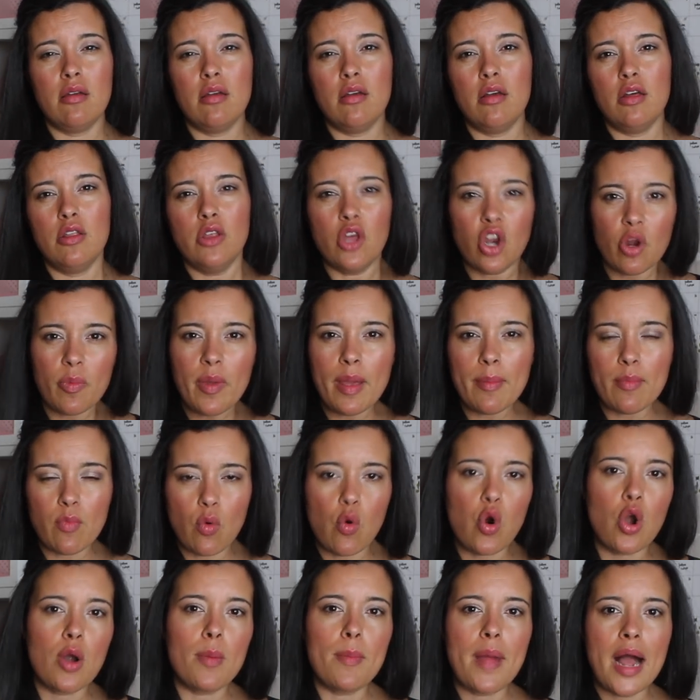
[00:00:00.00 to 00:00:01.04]
a little bit
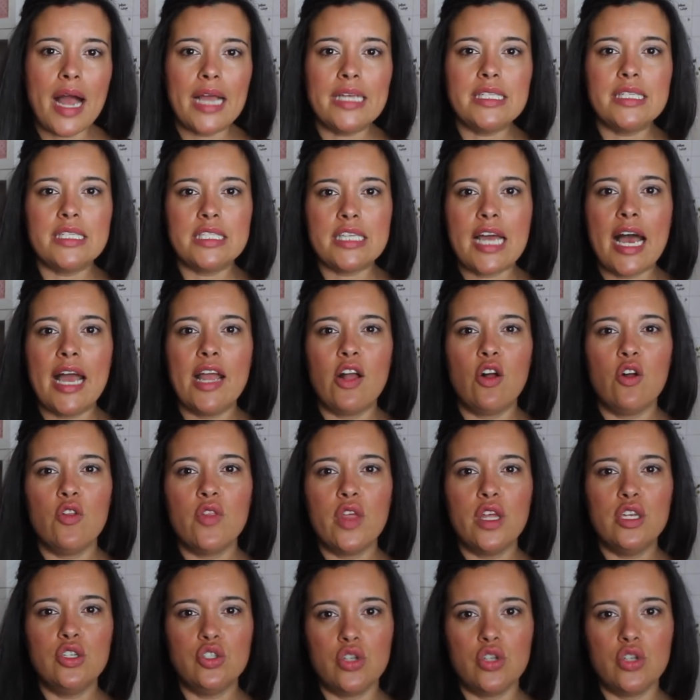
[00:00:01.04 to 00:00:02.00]
more my style than